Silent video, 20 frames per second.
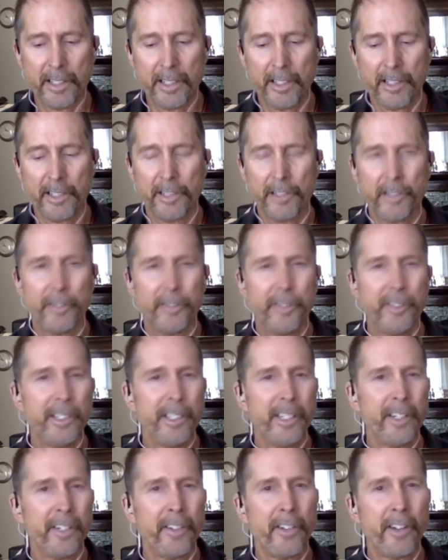to learn to
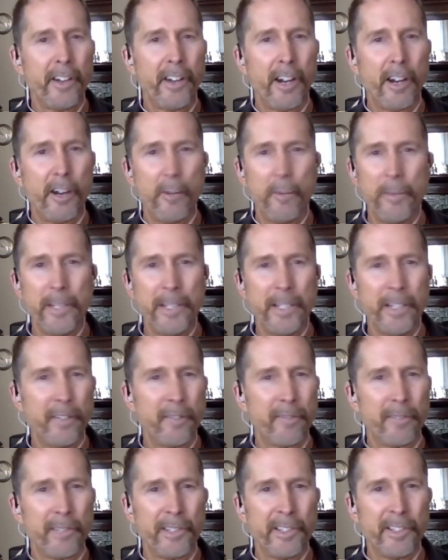hear the heartbeat of the
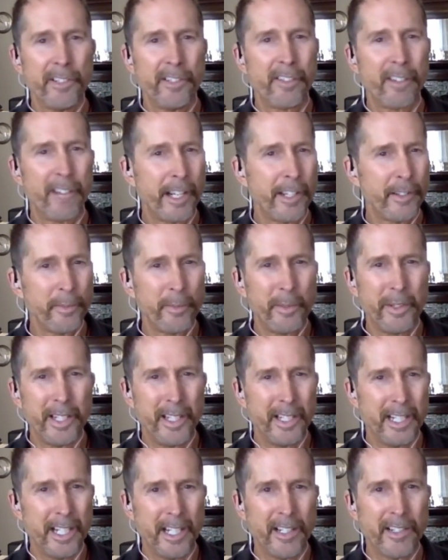risen Christ
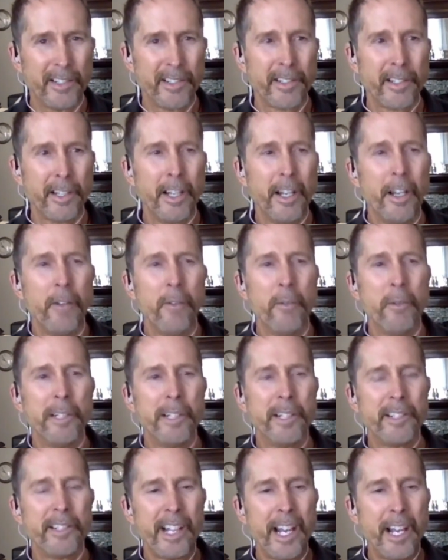within us. When
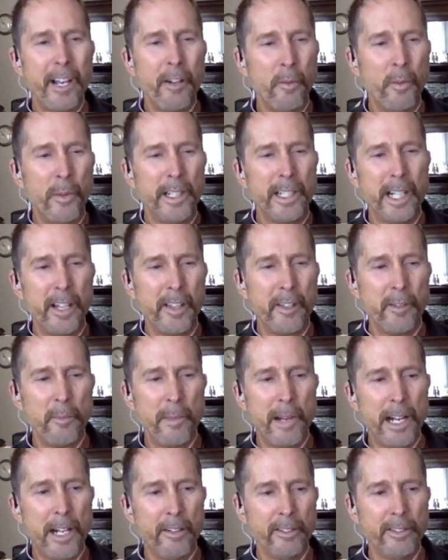Isaiah went on the
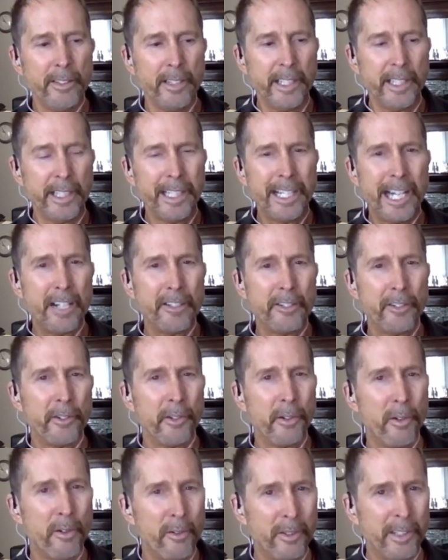mountain and encountered
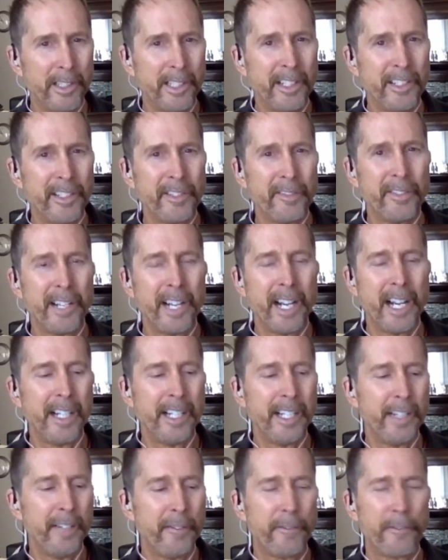the holiness of God,
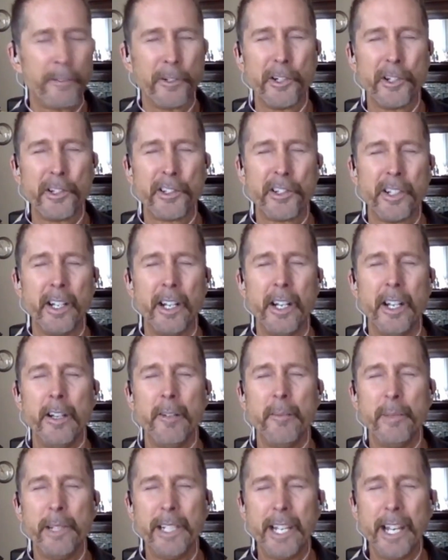he first
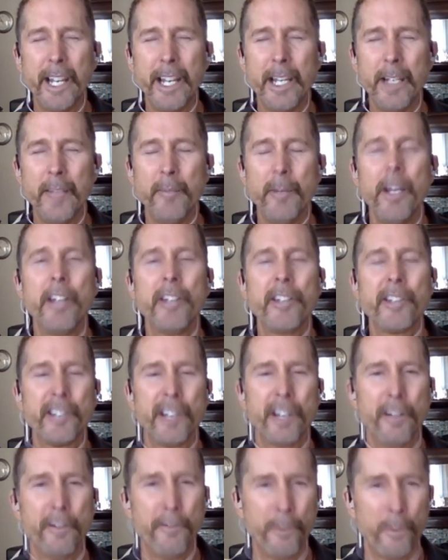became
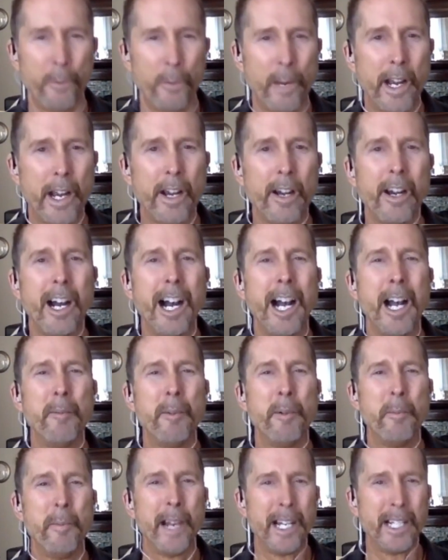self-aware. I'm
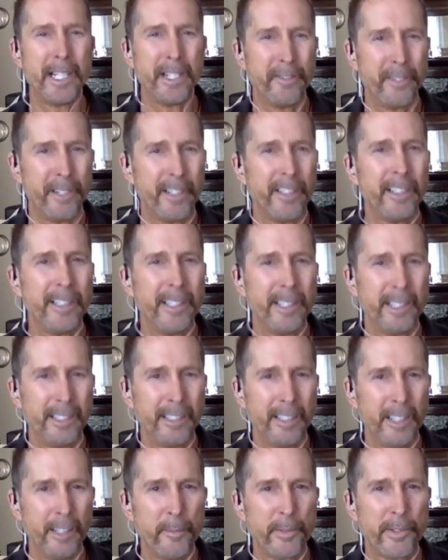a man of unclean
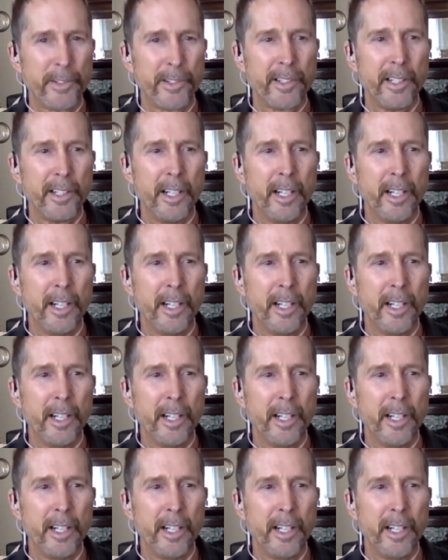lips.